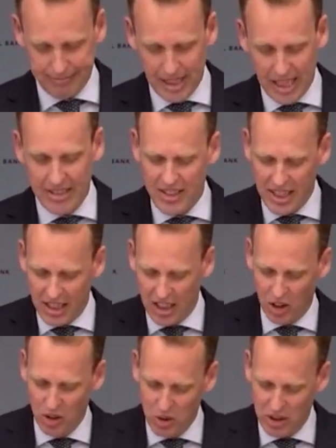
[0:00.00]
And these
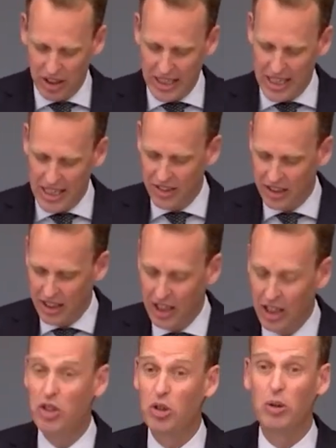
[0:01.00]
include the need
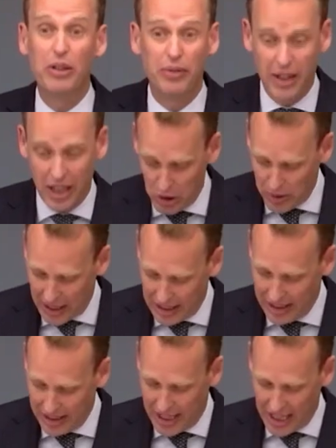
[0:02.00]
to evaluate
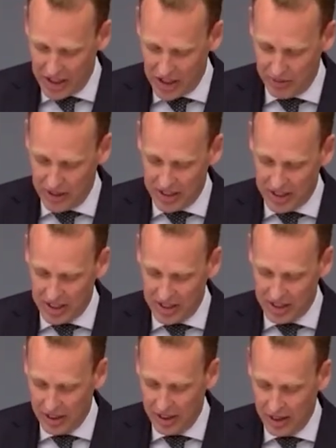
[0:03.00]
litigation
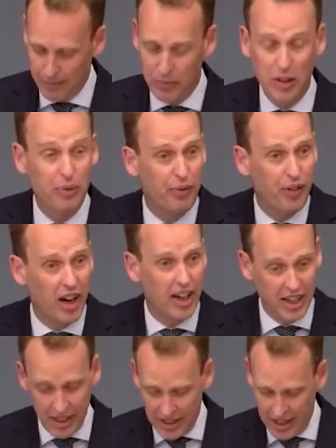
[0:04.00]
risks,
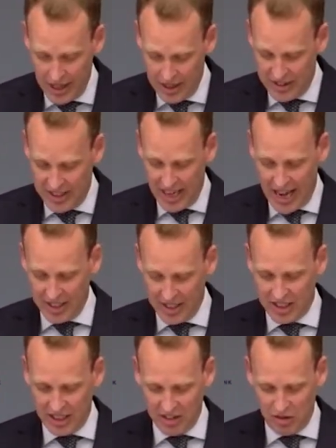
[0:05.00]
define
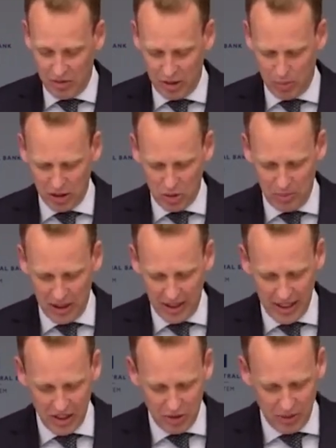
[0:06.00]
tasks and
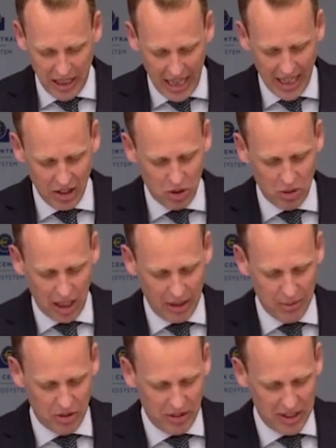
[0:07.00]
responsibilities relating to
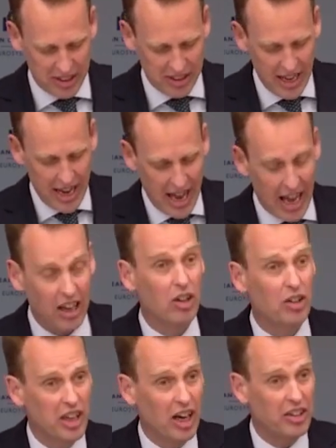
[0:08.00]
climate risks, and
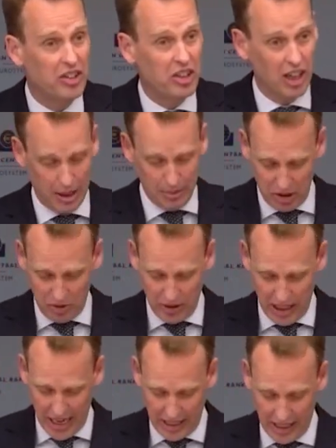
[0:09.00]
conduct
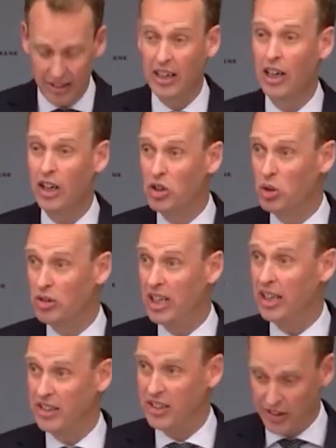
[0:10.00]
climate-related due
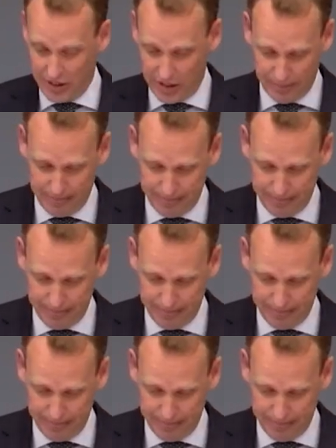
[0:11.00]
diligence.